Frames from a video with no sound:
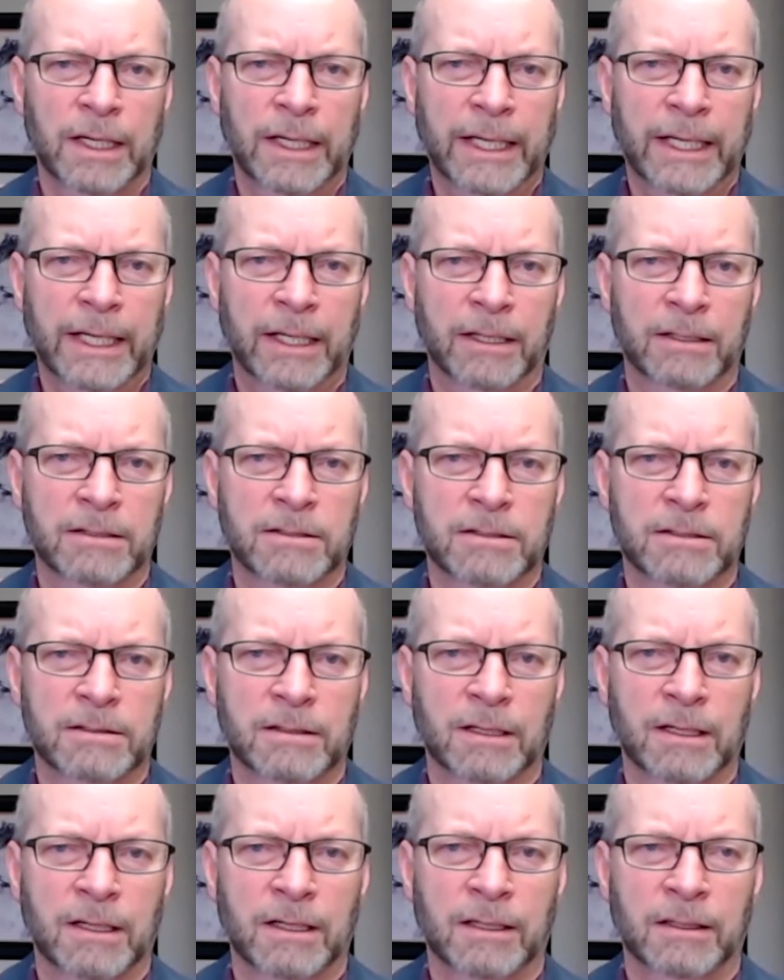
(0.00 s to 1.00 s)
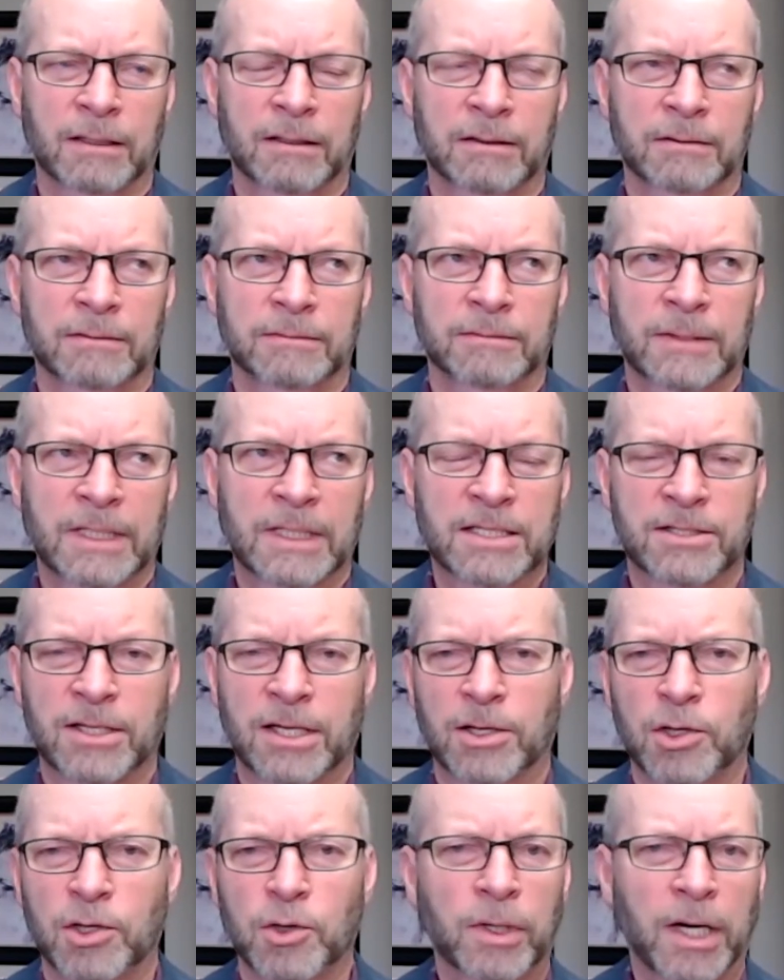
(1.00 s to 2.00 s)

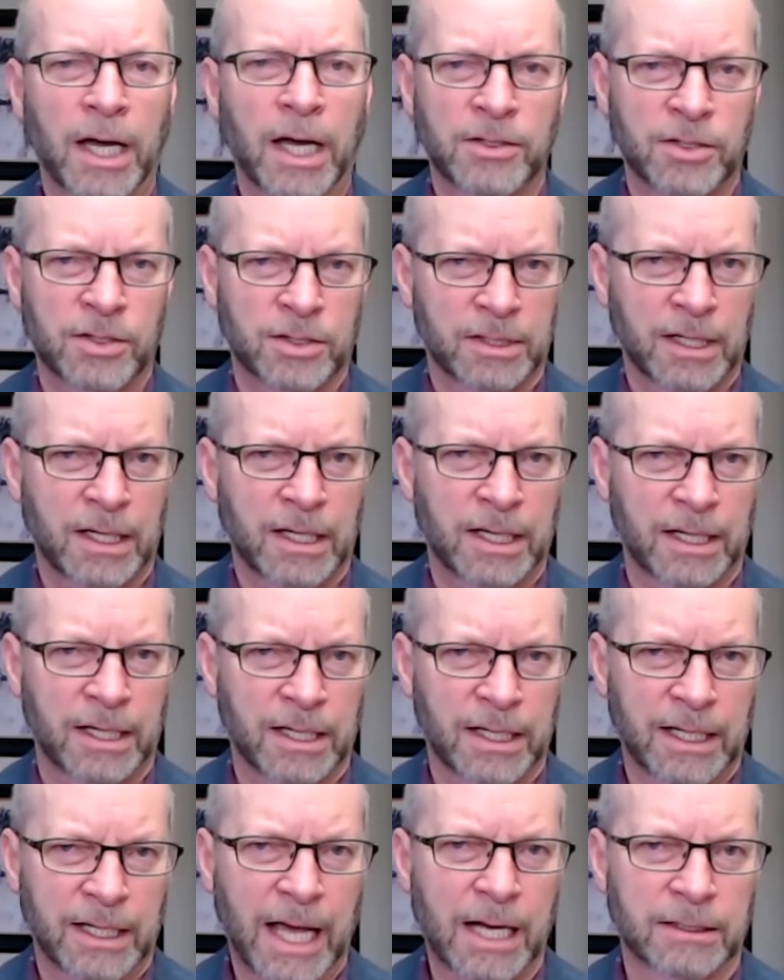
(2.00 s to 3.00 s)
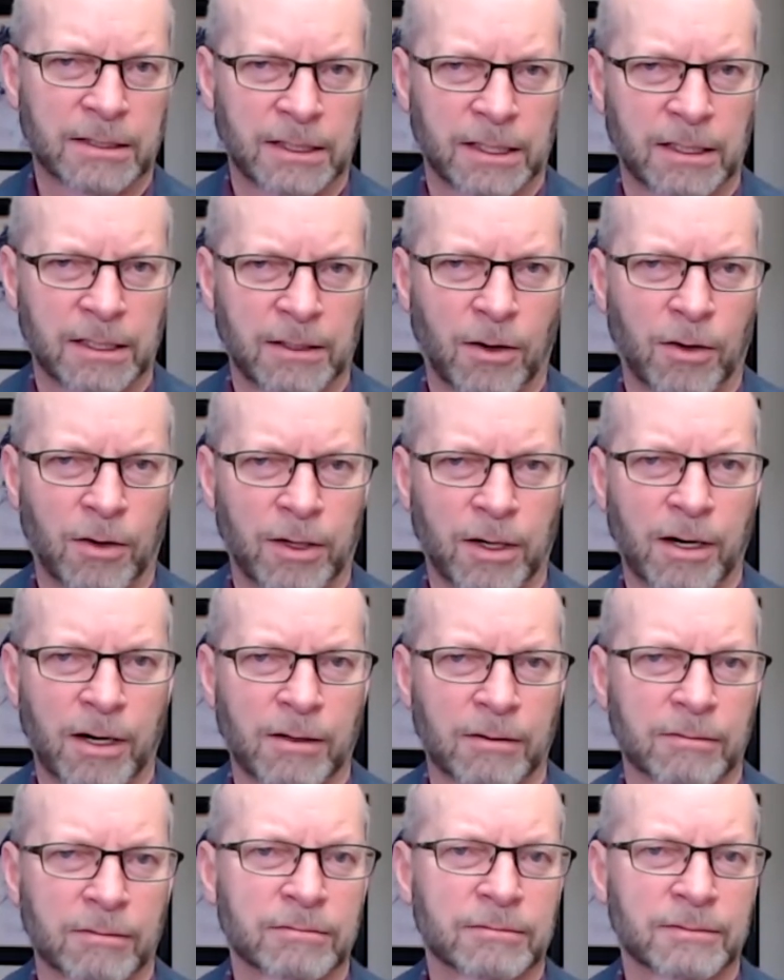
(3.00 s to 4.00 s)
that you and I just kind of connected on
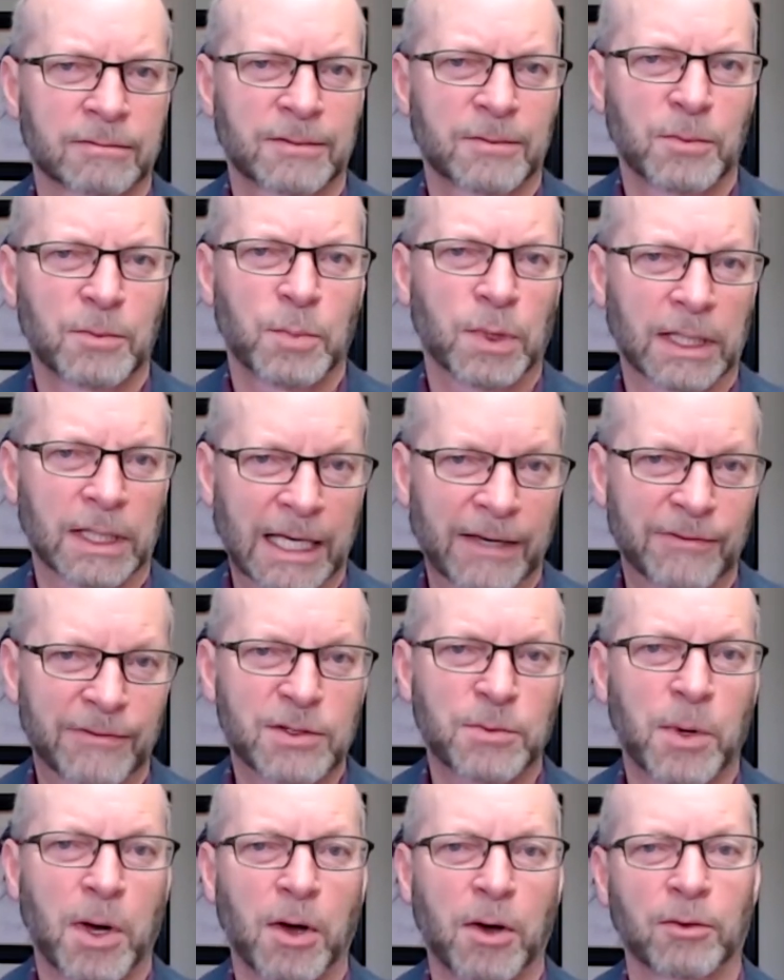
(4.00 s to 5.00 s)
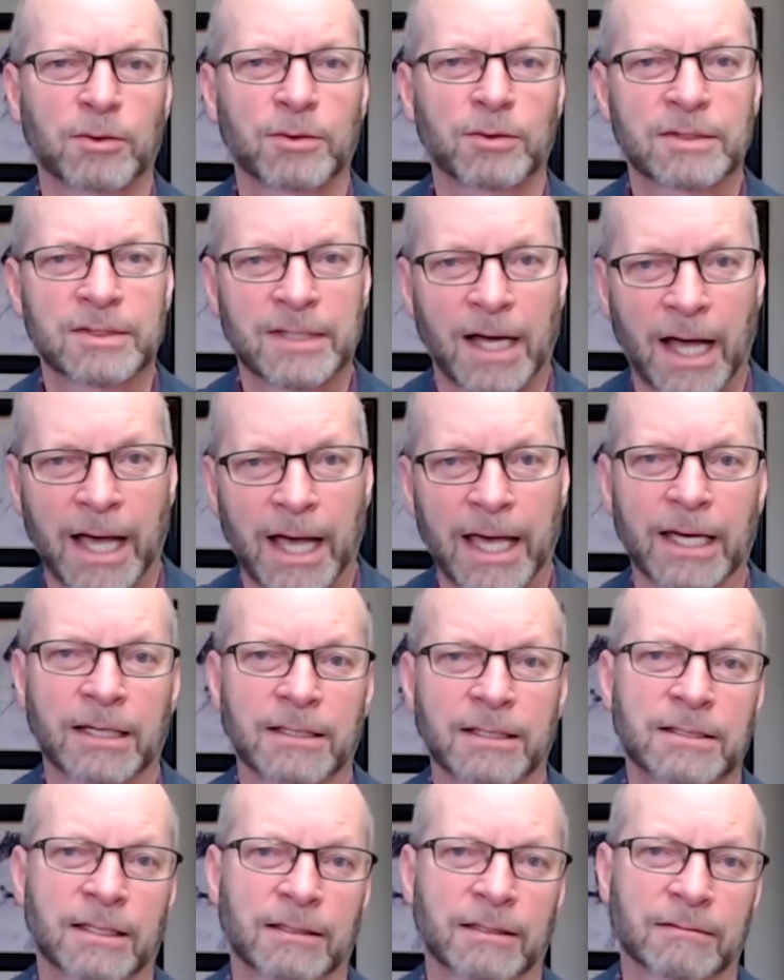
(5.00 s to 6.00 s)
our beliefs about
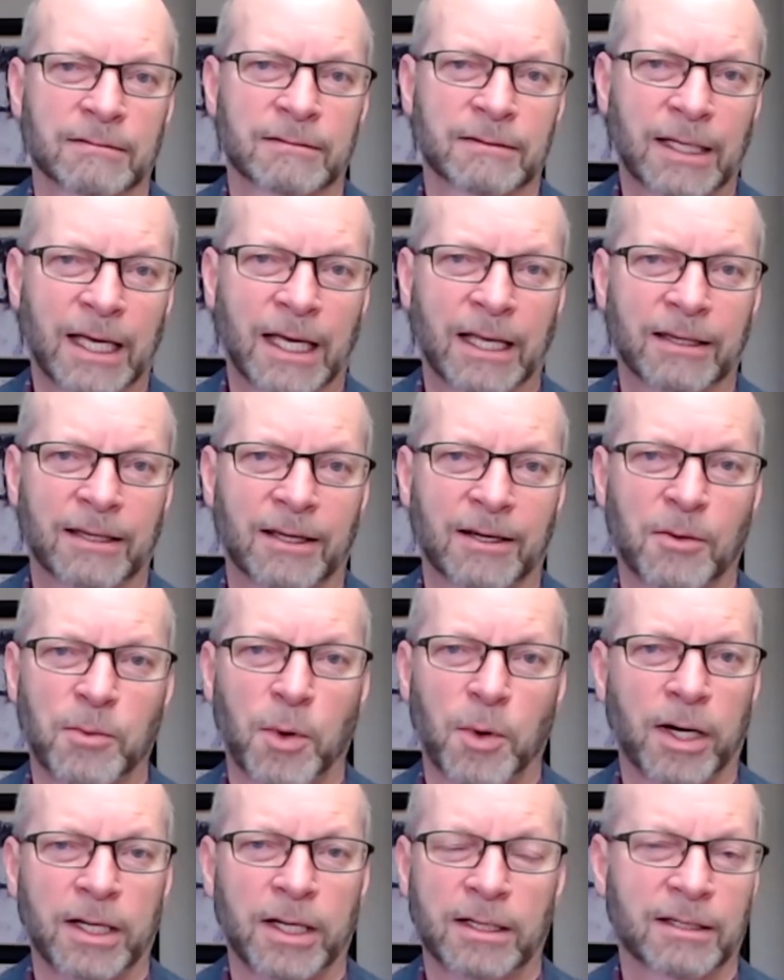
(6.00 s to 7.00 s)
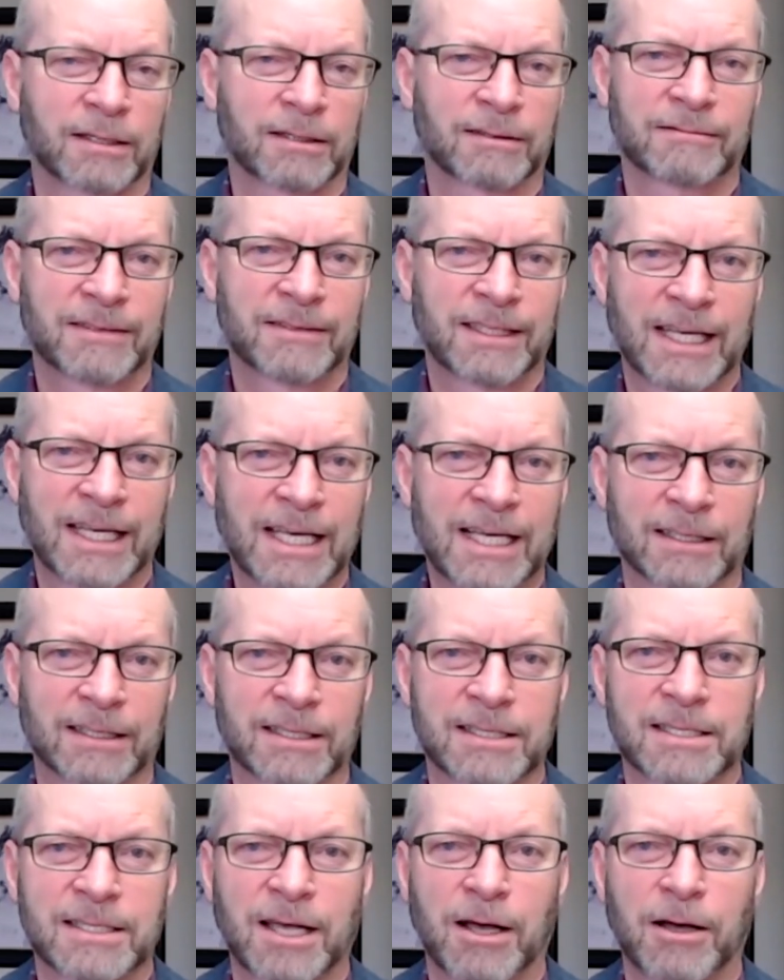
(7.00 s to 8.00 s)
diet and that our body could heal
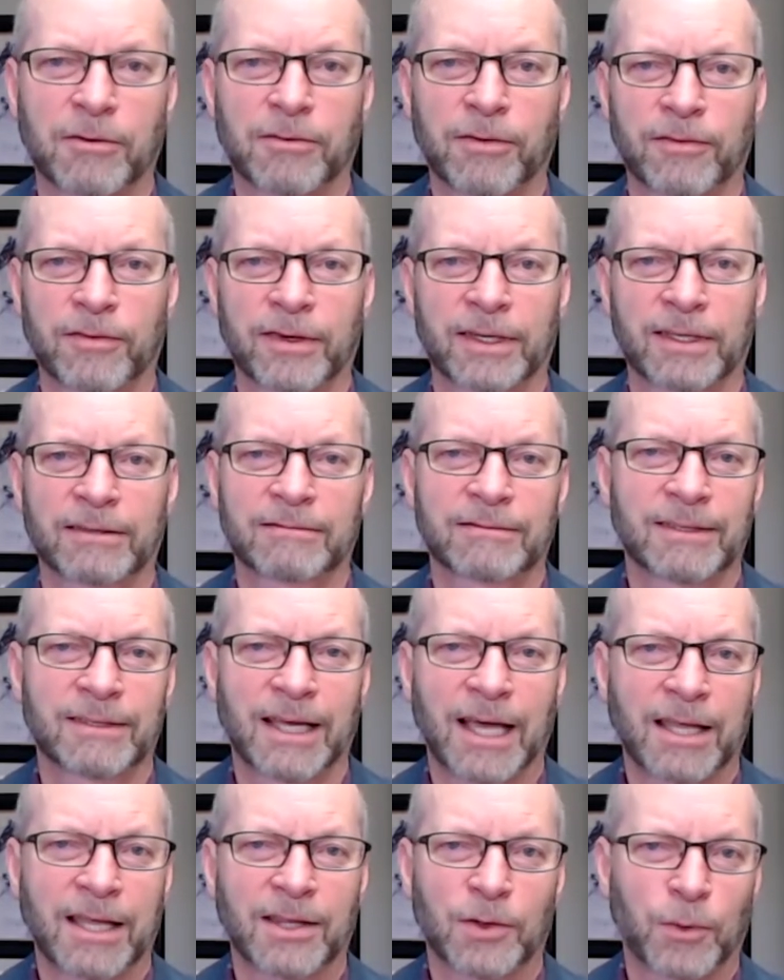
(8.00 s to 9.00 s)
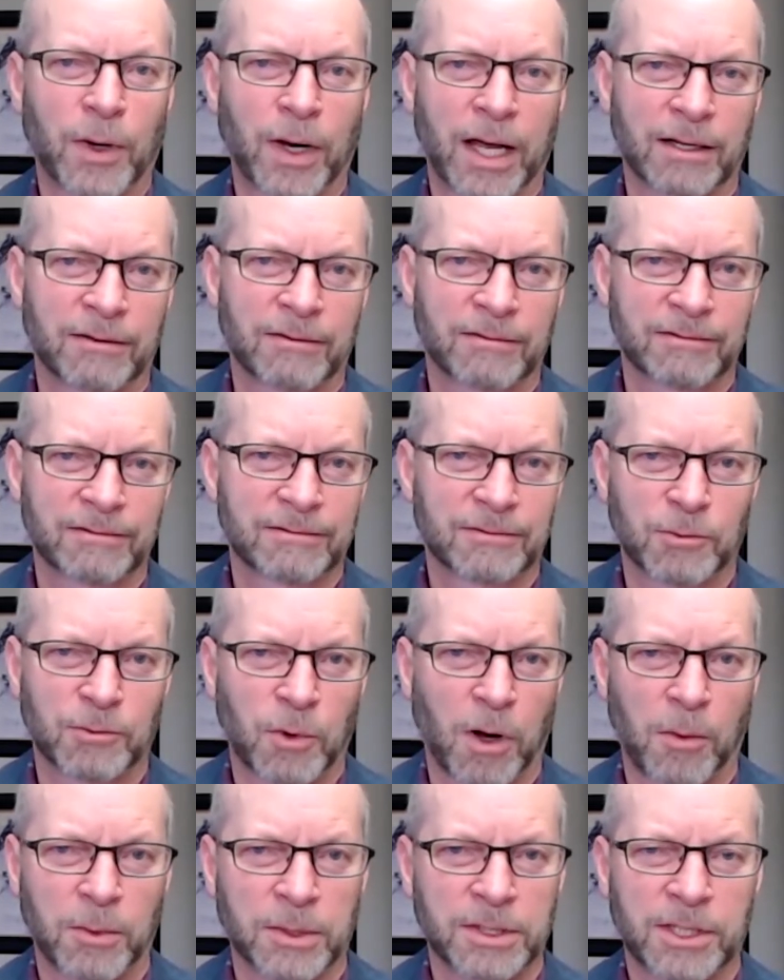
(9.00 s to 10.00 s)
itself if it had the right
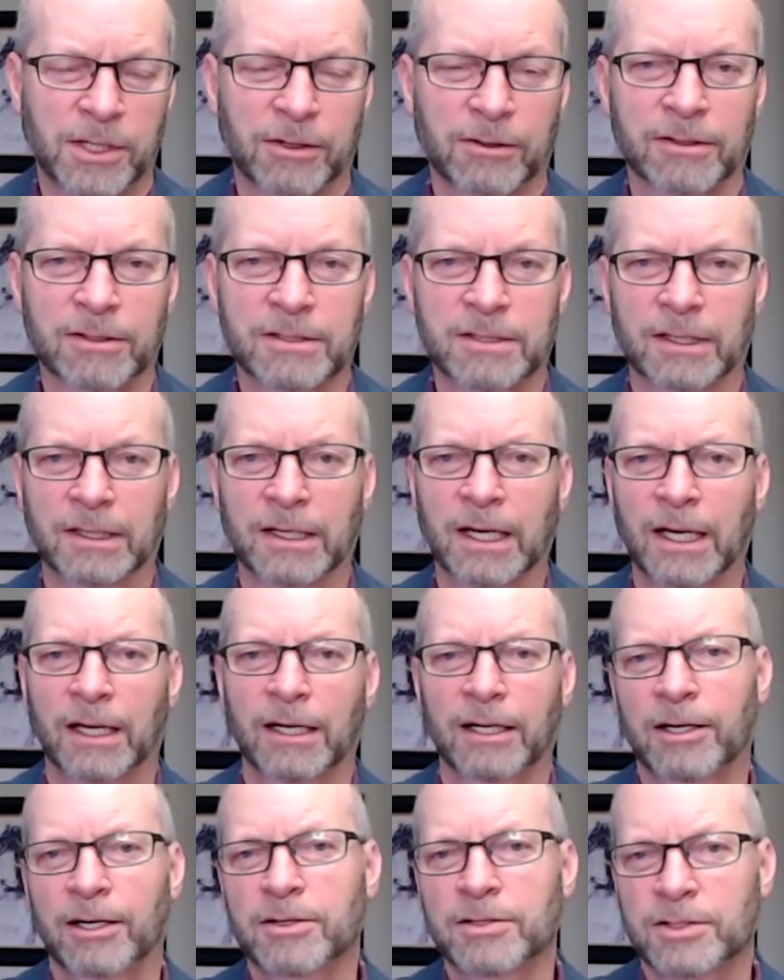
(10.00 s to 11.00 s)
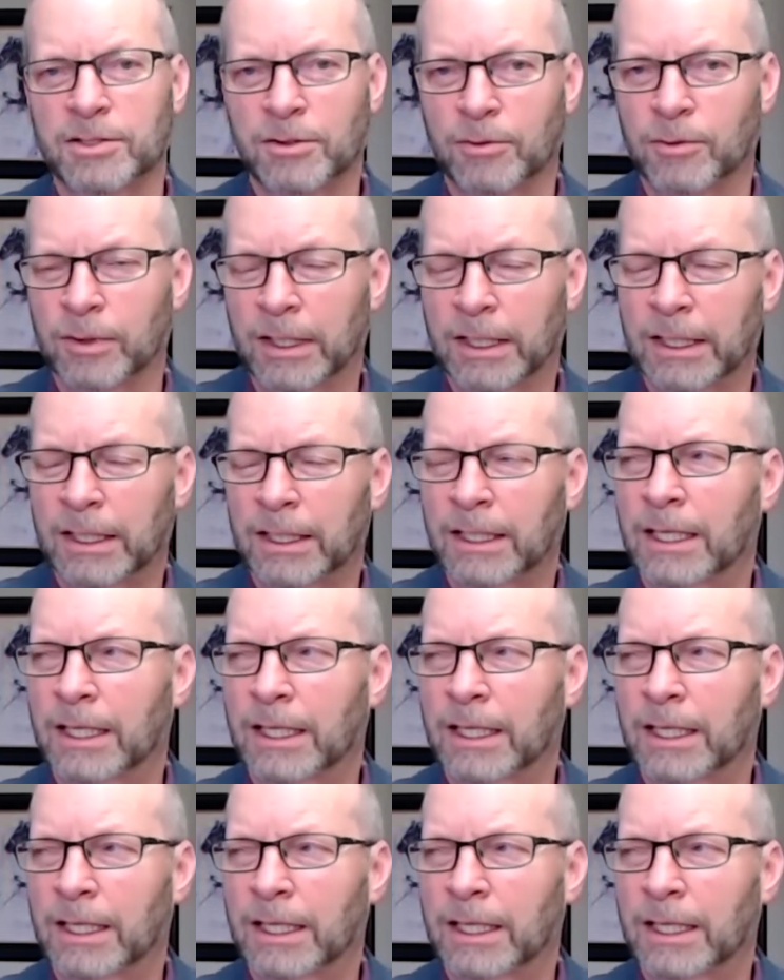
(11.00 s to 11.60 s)
raw materials, and there's so.